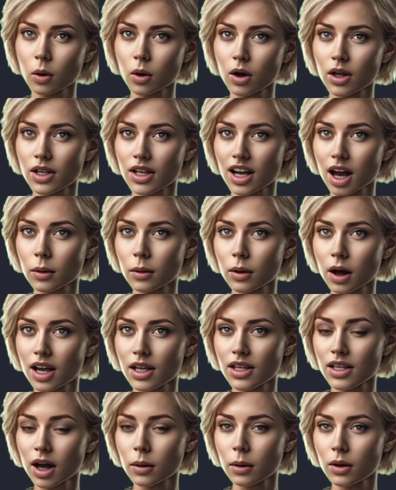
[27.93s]
With
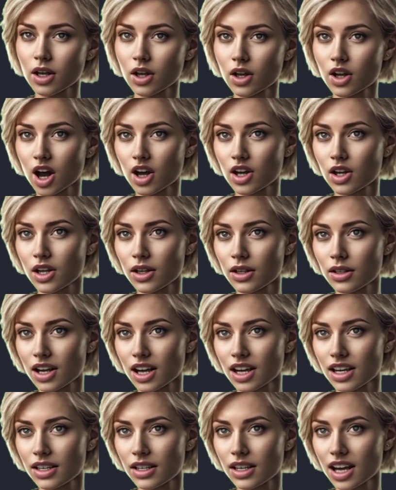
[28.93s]
step-by-step -step
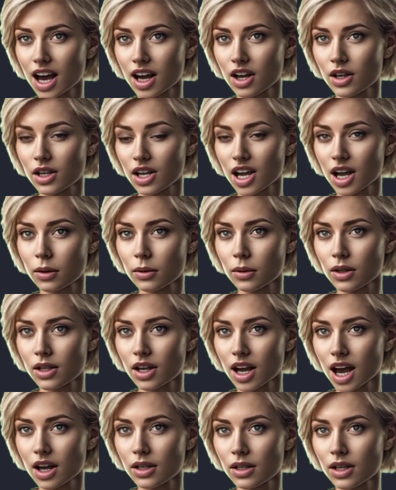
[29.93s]
instructions and insider
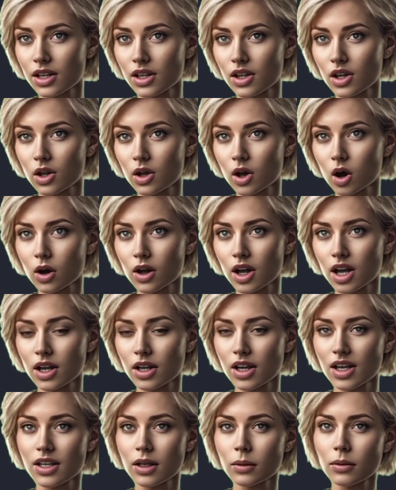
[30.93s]
tips, this
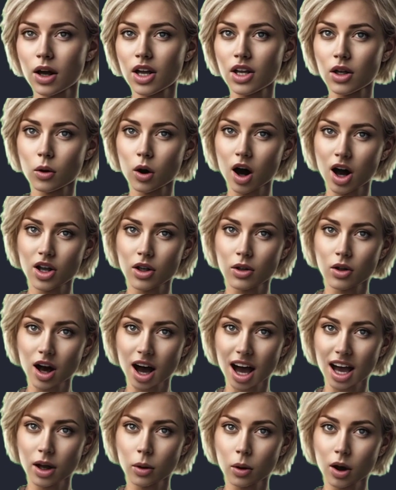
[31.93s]
tutorial is a must-watch
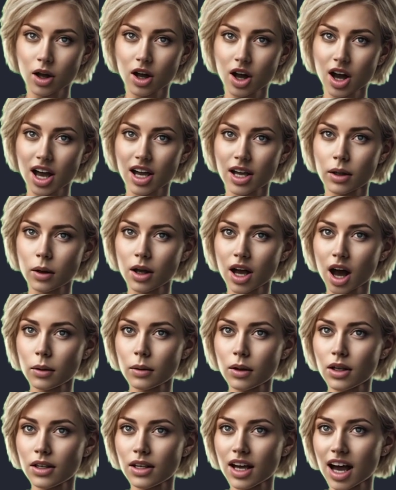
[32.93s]
for anyone looking to
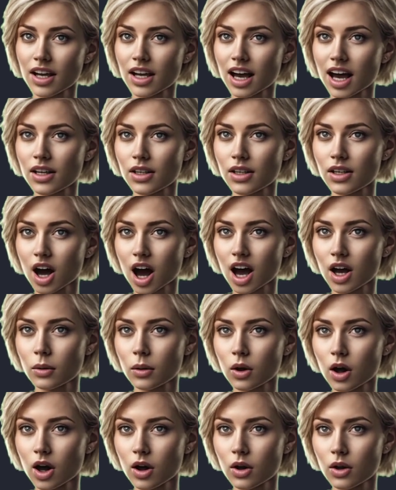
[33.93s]
become a Citect
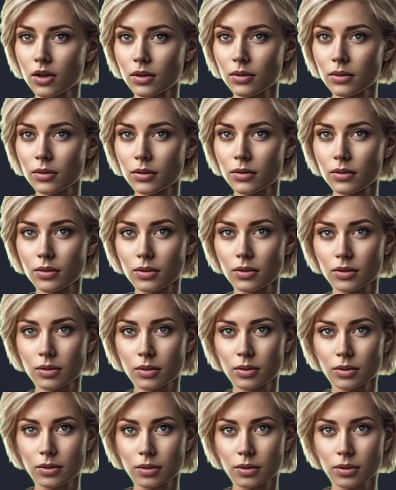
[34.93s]
SCADA Pro.
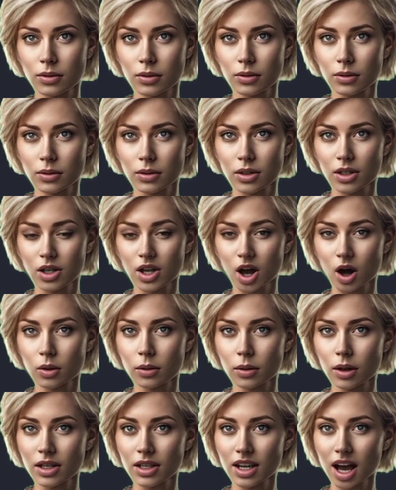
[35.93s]

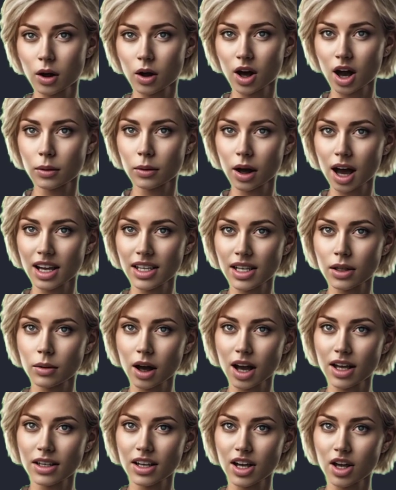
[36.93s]
Don't miss out on
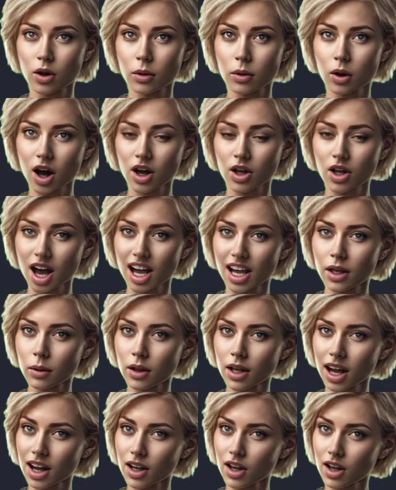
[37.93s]
maximizing your project's
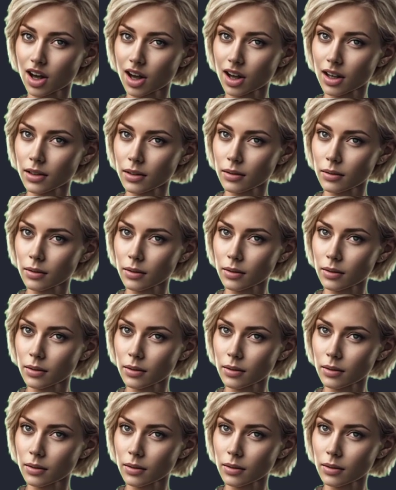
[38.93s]
potential.